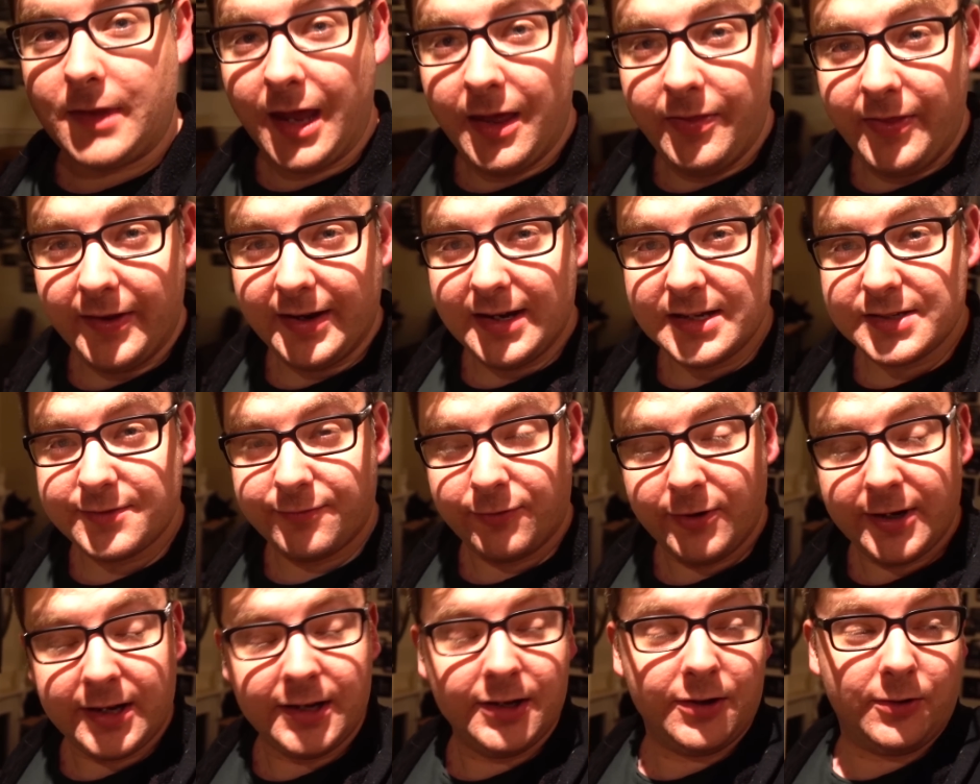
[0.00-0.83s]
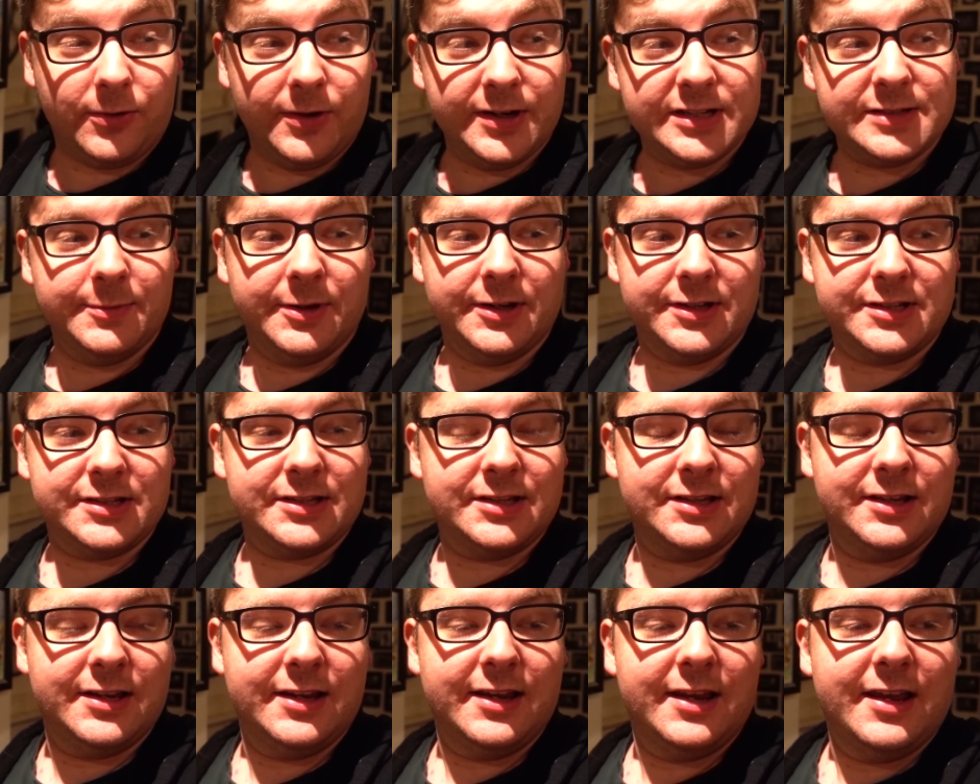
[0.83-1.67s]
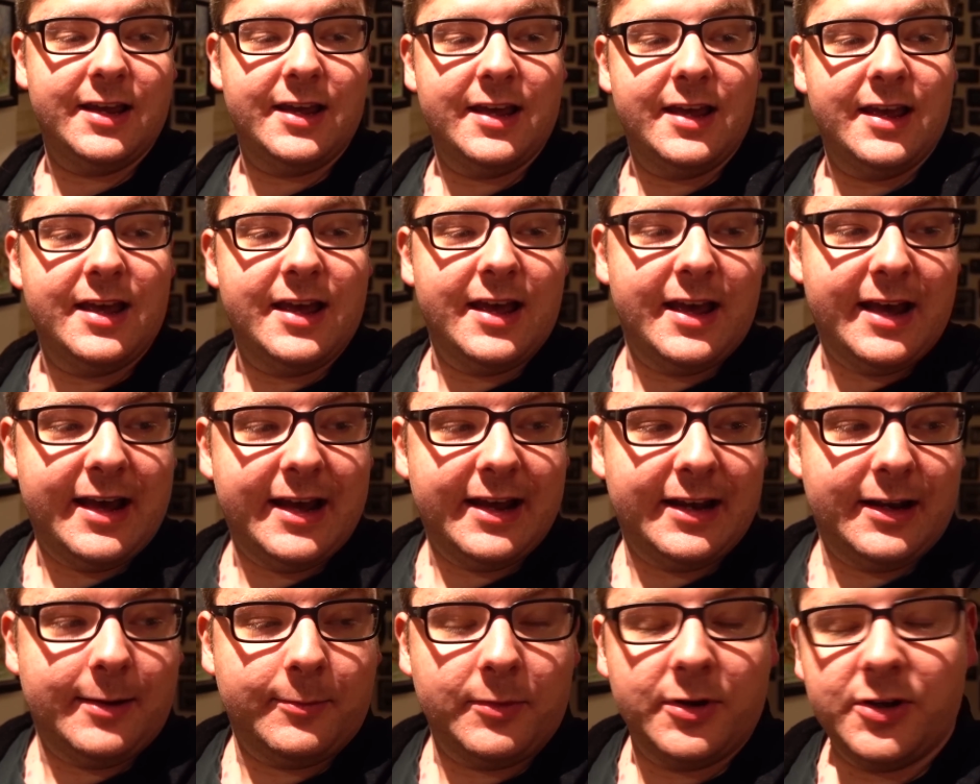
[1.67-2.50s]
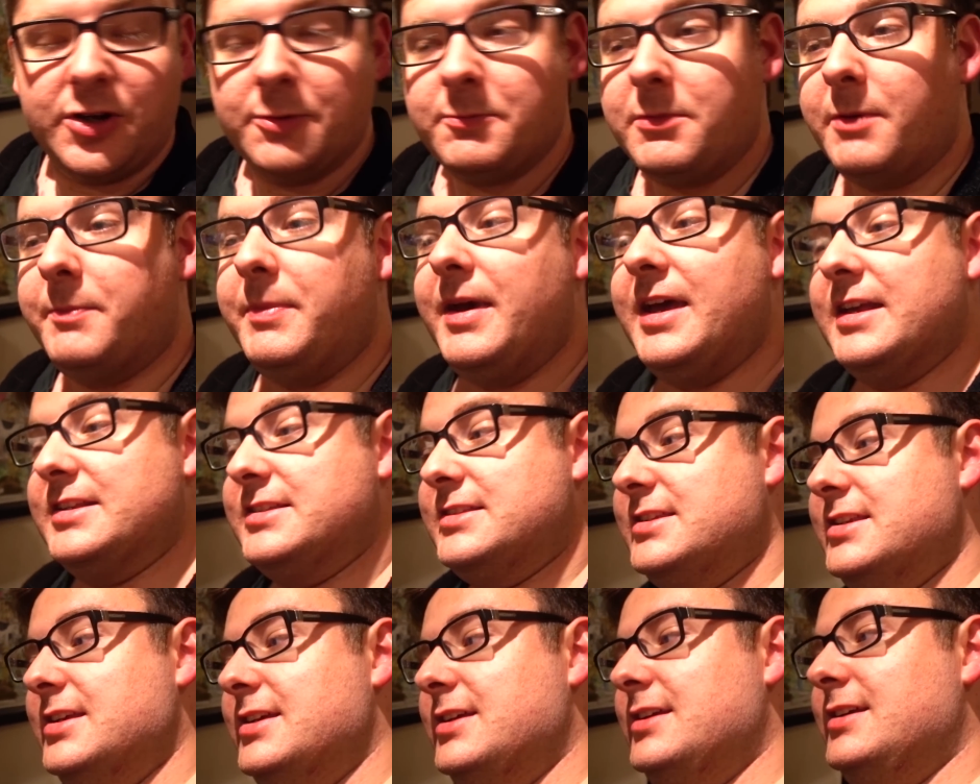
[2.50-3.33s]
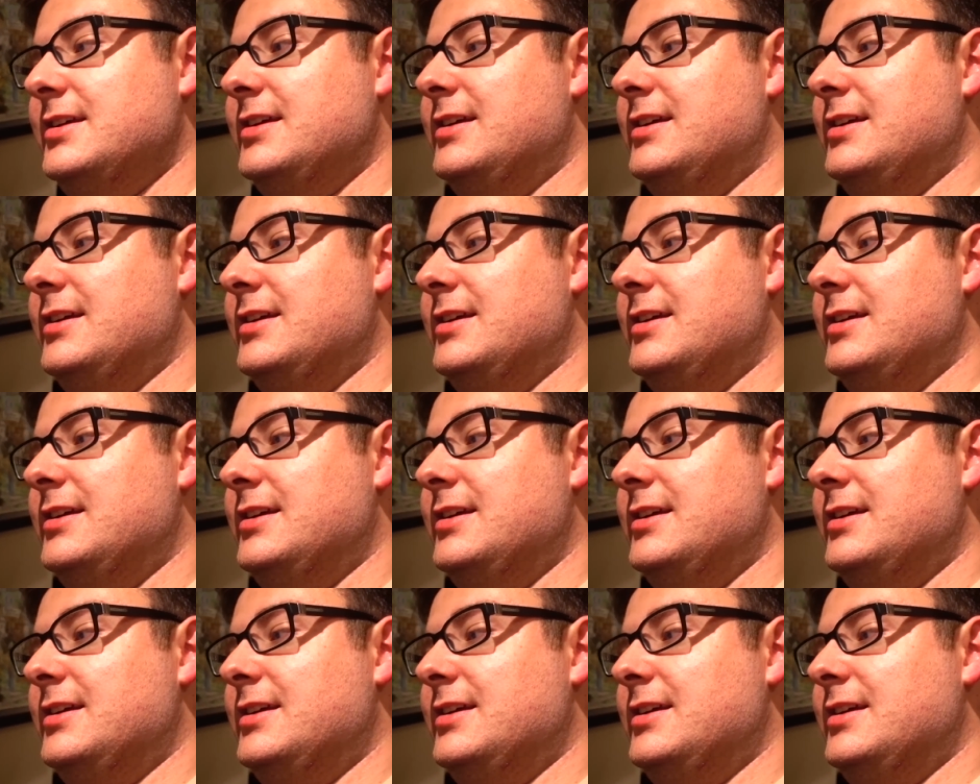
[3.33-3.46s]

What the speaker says: And then it's friggin' Christmas. And I'm going to do my best.